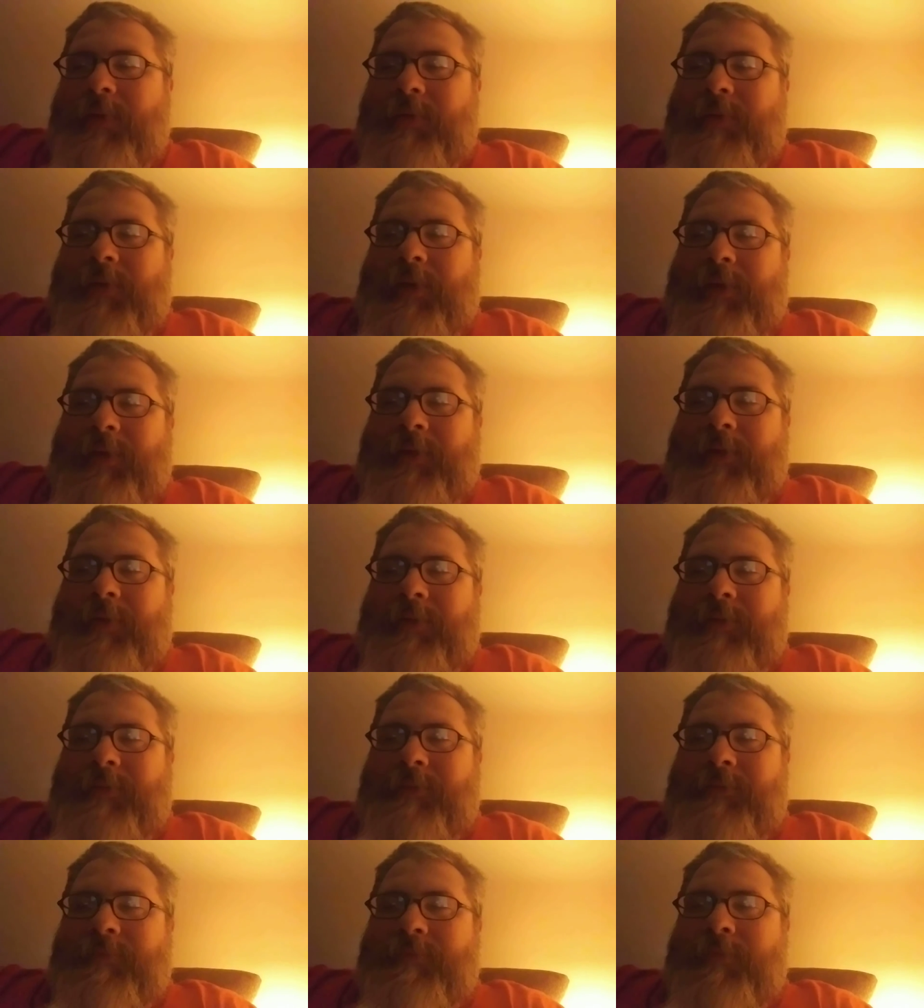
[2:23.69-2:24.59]

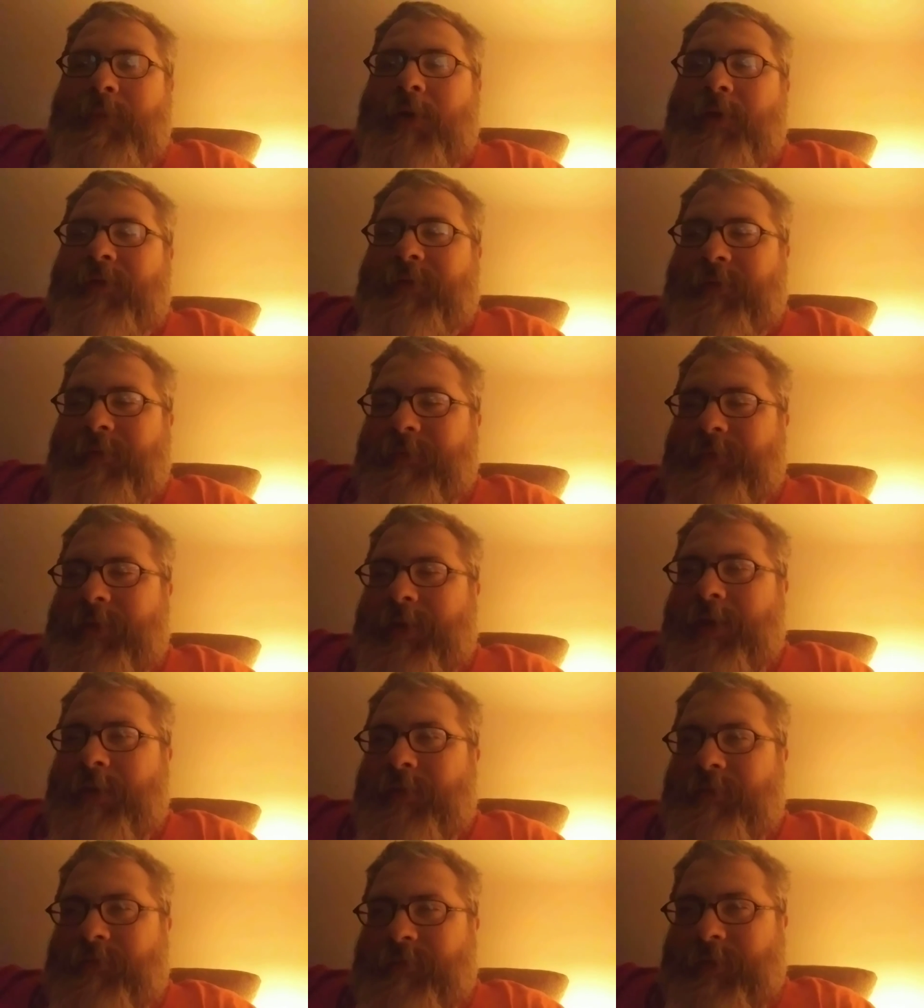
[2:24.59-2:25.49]
than most of
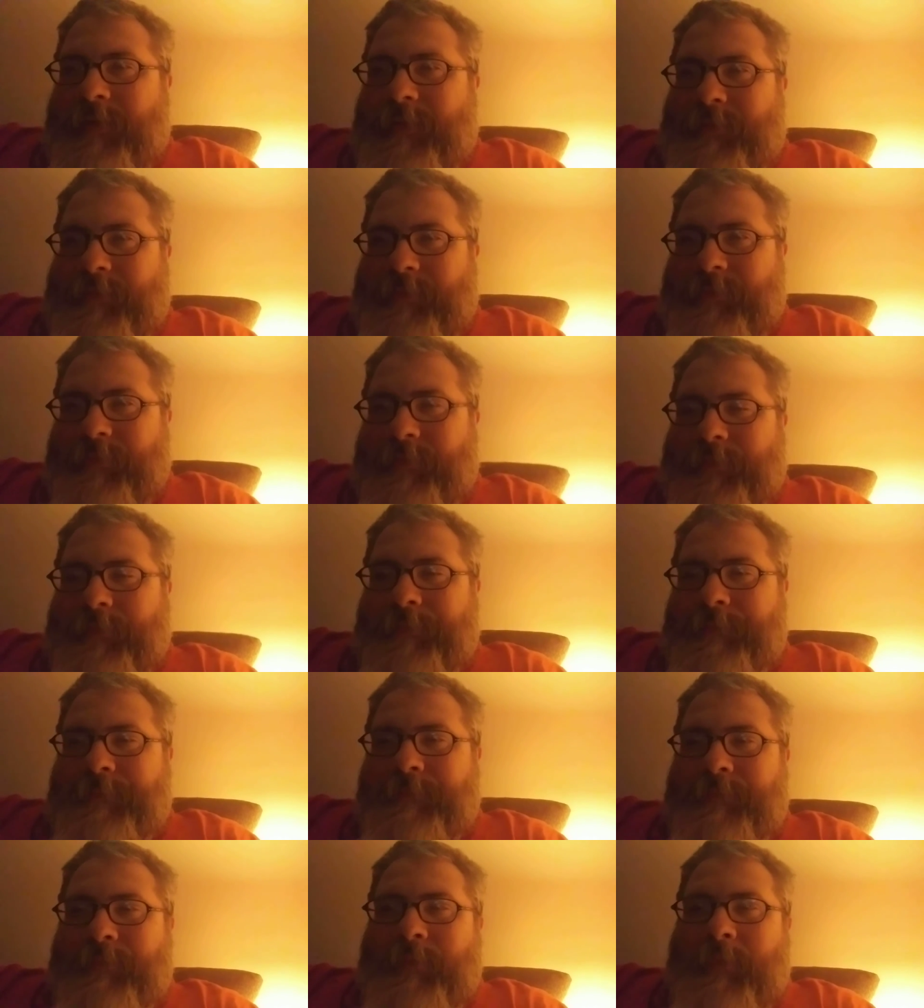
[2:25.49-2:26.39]
the other seasons.
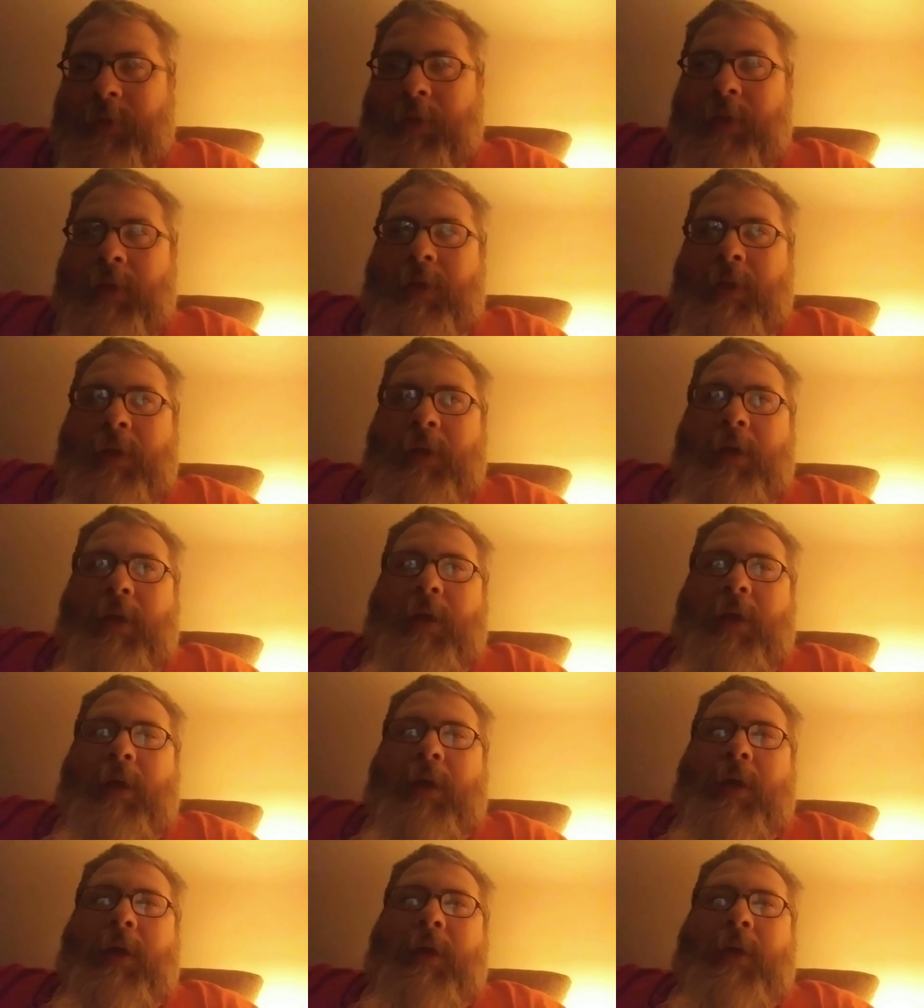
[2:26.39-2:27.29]

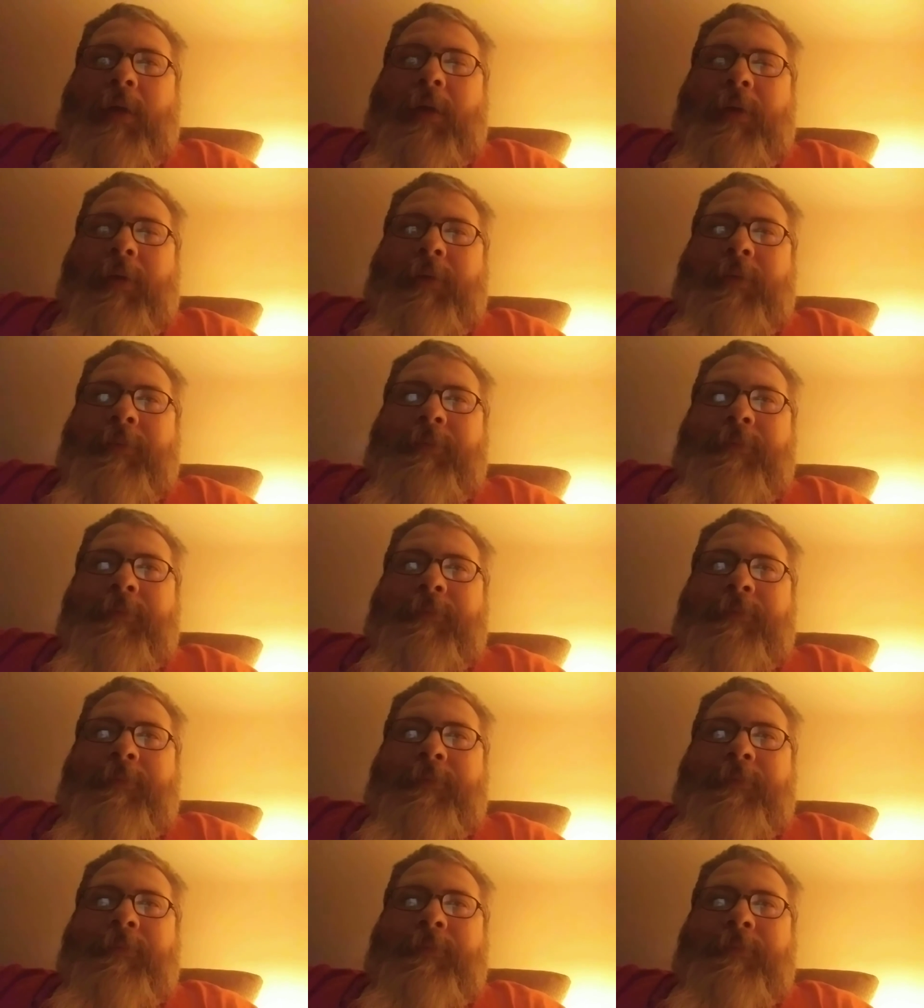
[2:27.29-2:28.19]

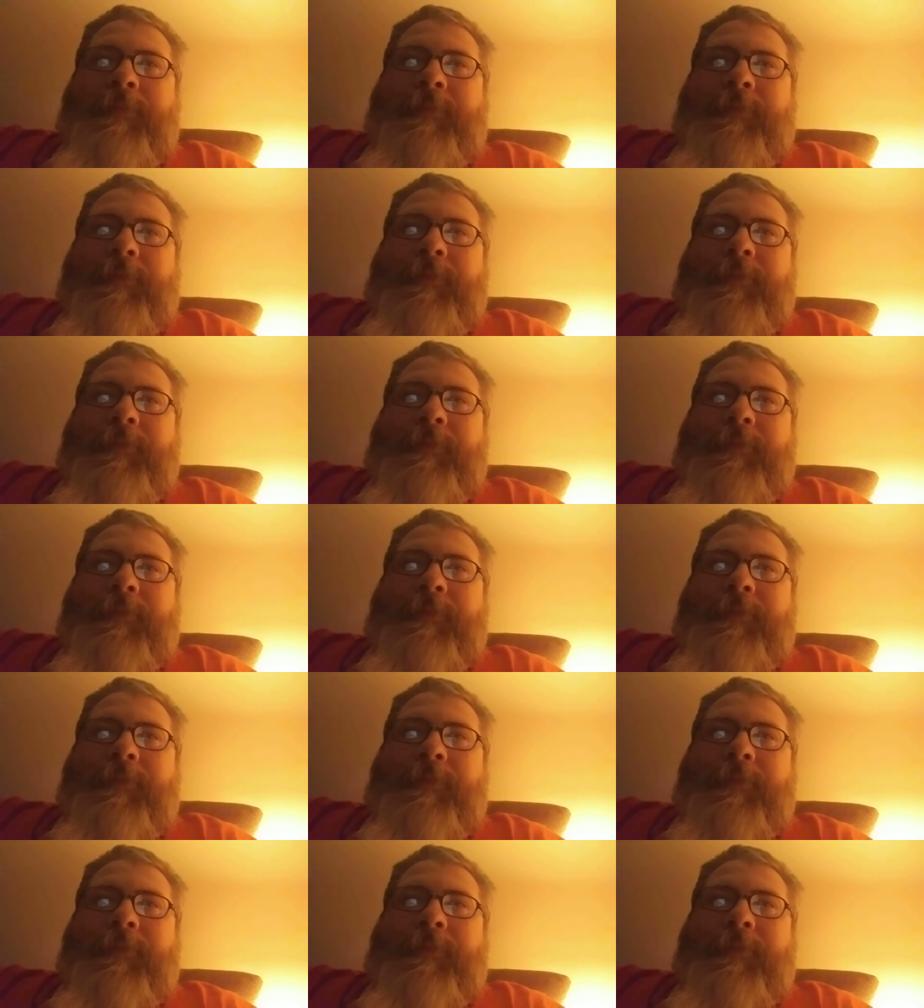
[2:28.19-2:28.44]
Um,